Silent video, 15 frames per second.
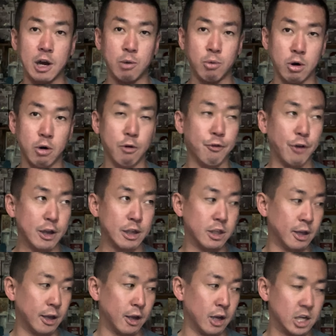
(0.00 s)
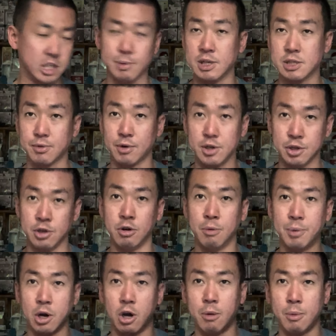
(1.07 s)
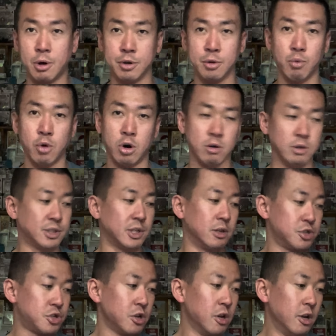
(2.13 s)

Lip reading: I will find a space where, you know, put it up on the wall and such.